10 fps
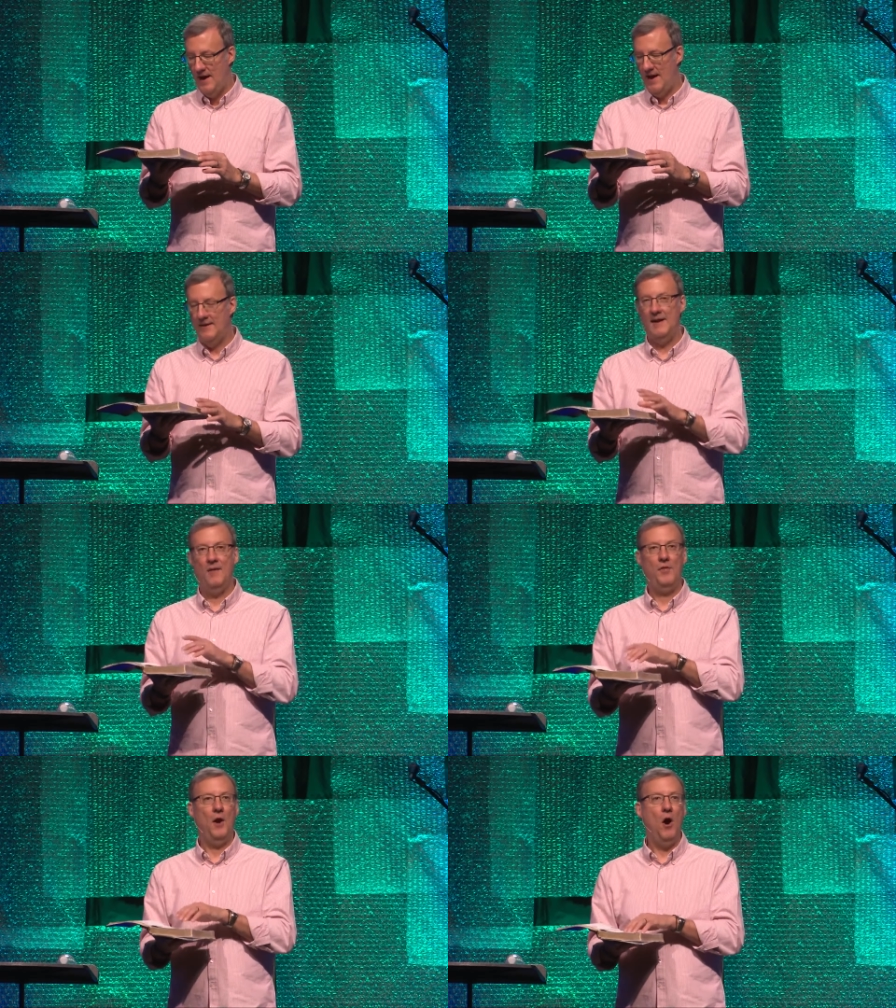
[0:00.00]
and
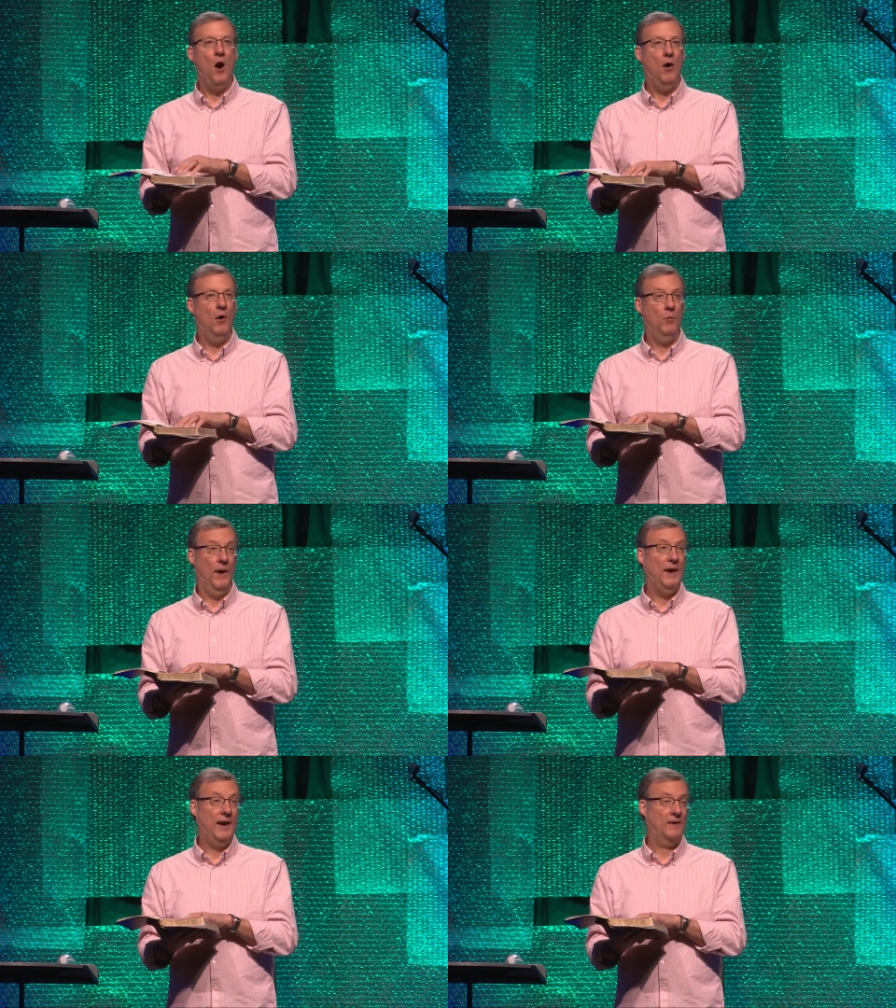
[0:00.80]
yet they all,
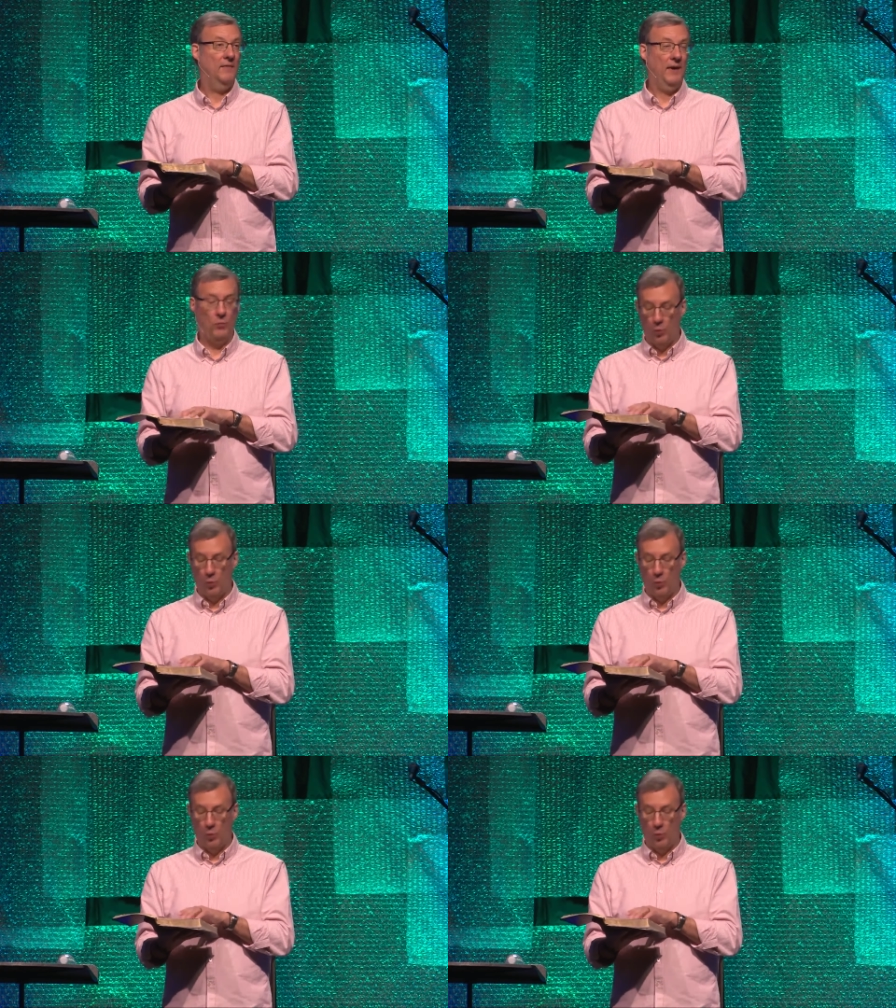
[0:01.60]
when activated,